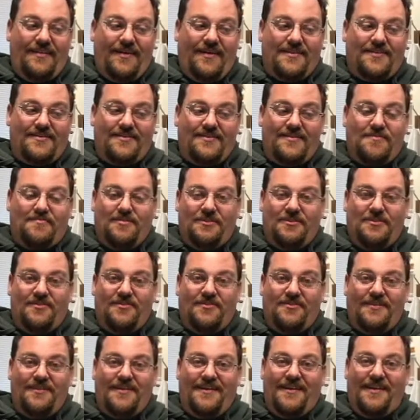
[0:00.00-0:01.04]
it turns
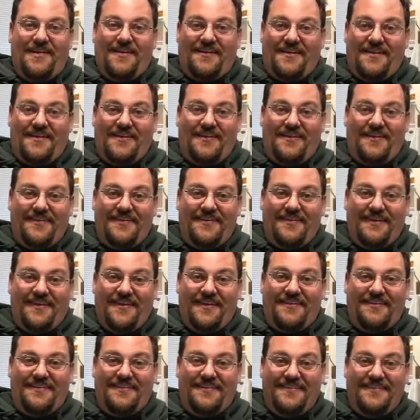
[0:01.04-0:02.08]
blue and then clear again.